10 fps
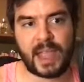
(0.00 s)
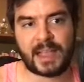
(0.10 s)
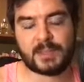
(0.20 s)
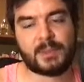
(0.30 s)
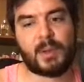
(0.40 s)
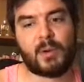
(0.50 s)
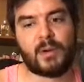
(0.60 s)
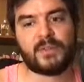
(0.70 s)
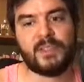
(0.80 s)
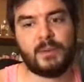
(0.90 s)
x is power
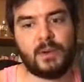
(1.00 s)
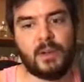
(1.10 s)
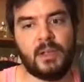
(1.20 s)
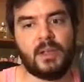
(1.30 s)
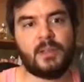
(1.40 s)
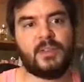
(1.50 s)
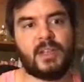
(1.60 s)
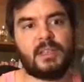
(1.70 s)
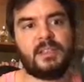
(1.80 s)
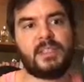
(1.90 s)
of 0,
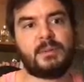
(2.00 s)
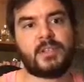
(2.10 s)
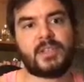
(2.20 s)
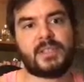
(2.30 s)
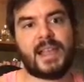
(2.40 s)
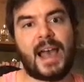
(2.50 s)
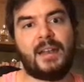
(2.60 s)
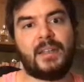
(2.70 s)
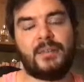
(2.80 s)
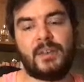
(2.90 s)
then these were just the
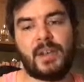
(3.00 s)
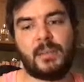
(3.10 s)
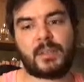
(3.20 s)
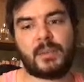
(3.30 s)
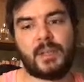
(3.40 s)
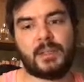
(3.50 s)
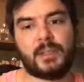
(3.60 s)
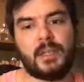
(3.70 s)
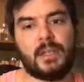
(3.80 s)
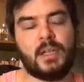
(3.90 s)
uneven numbers, right?
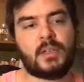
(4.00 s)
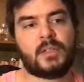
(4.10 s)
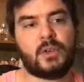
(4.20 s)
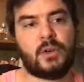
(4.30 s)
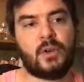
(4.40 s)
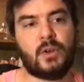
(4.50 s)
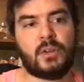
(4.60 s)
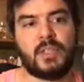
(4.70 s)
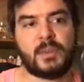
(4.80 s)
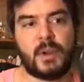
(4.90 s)
So
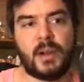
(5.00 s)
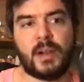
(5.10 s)
these were